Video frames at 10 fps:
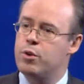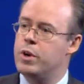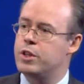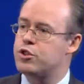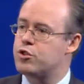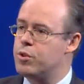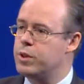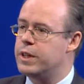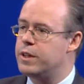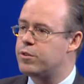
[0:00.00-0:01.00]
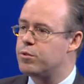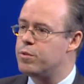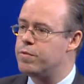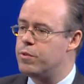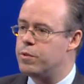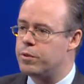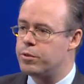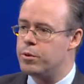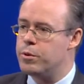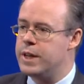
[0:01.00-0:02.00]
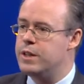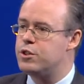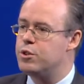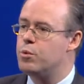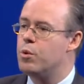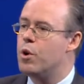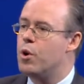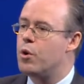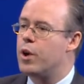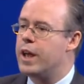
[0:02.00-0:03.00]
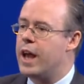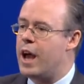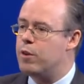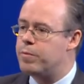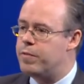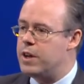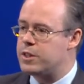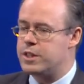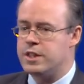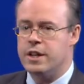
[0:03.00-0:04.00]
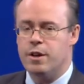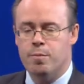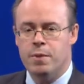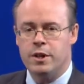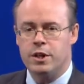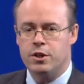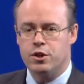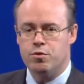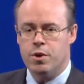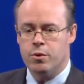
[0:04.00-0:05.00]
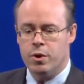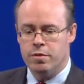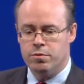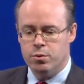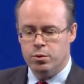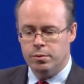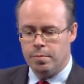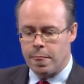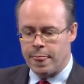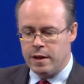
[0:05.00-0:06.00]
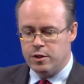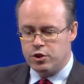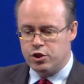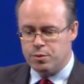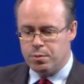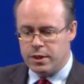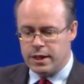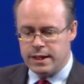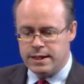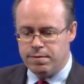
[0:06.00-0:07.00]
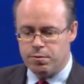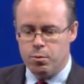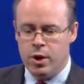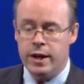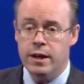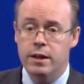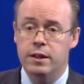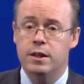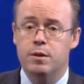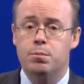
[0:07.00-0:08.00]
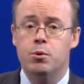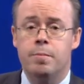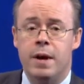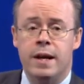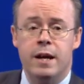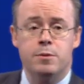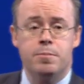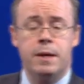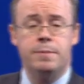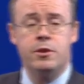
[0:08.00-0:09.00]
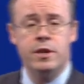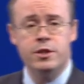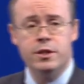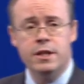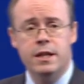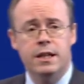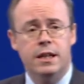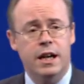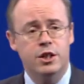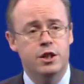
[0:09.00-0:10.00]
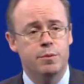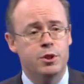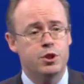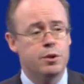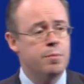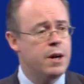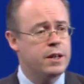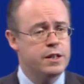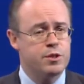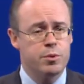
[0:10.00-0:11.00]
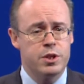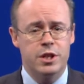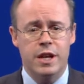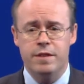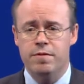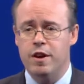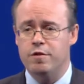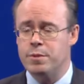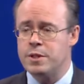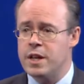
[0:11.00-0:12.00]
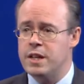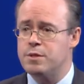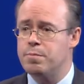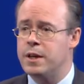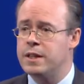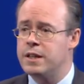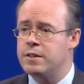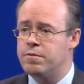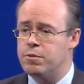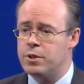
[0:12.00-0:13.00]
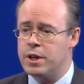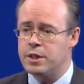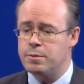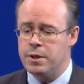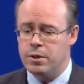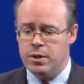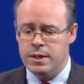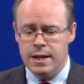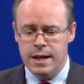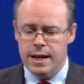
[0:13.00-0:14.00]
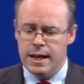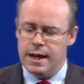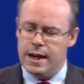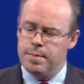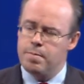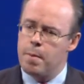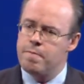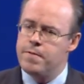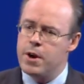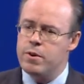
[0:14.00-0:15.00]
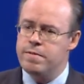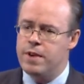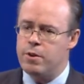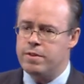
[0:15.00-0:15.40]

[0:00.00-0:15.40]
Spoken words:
quite strongly through into how fast is a market going to grow overall. So just putting that a different way, broadband house penetration, actually in the mature markets reaching 85% by the end of the forecast period. Very, very